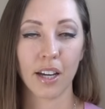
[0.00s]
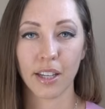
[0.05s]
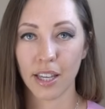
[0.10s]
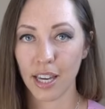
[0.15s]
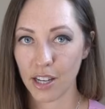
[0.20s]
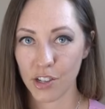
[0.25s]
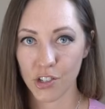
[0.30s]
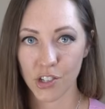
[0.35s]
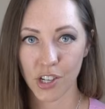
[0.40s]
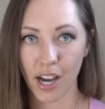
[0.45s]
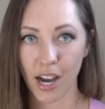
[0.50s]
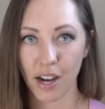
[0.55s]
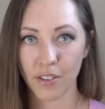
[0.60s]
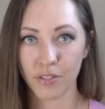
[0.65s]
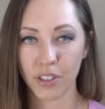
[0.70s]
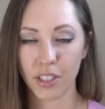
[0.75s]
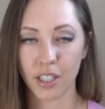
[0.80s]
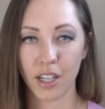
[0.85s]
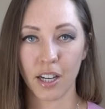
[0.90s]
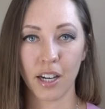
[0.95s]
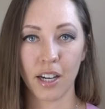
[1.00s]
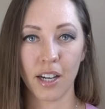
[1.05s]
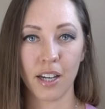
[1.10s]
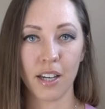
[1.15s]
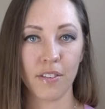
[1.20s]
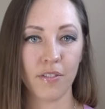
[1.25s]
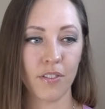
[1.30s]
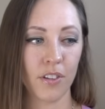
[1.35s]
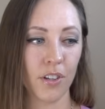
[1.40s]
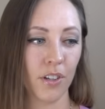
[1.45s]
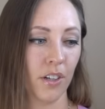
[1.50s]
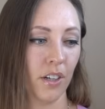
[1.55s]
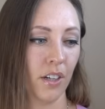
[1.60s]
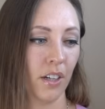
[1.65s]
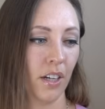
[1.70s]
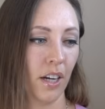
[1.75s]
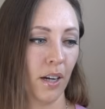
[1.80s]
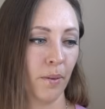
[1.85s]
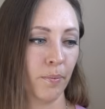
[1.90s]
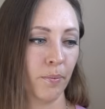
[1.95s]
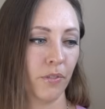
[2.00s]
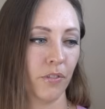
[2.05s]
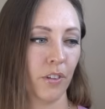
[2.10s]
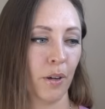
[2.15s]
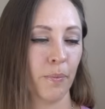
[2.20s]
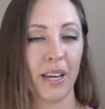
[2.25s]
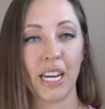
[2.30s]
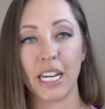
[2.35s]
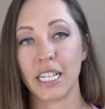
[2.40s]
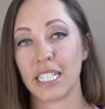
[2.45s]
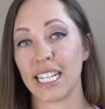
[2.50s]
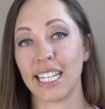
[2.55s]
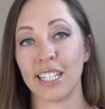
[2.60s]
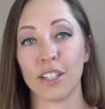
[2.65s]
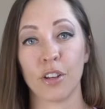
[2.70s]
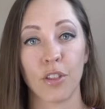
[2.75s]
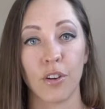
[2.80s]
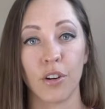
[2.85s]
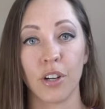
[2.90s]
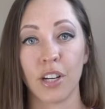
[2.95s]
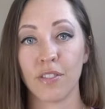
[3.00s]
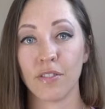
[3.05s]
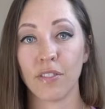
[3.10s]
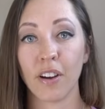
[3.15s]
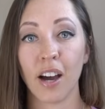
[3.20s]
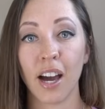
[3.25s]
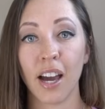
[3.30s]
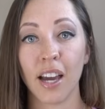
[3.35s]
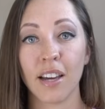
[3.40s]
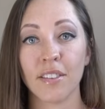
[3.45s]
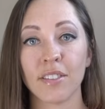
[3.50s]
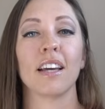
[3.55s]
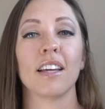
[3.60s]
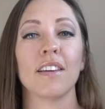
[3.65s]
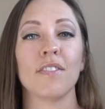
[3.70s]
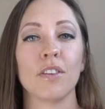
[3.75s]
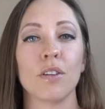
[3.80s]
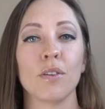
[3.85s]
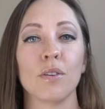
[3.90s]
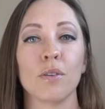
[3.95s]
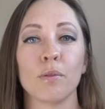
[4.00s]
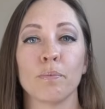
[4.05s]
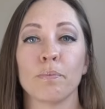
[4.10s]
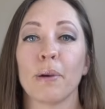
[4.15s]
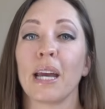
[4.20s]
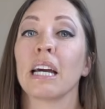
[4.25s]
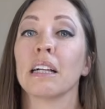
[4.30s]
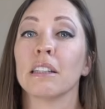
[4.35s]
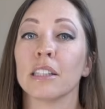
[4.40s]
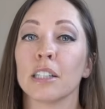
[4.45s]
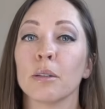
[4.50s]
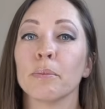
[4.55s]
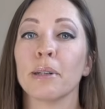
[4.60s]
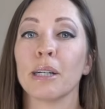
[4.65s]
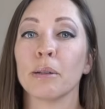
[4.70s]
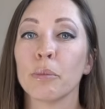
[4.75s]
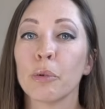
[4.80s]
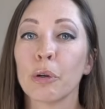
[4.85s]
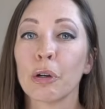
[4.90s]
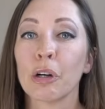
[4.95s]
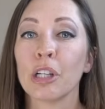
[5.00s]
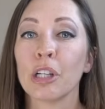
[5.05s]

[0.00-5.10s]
Acacia Africa if you're from 18 to 35. If you pay a little bit more,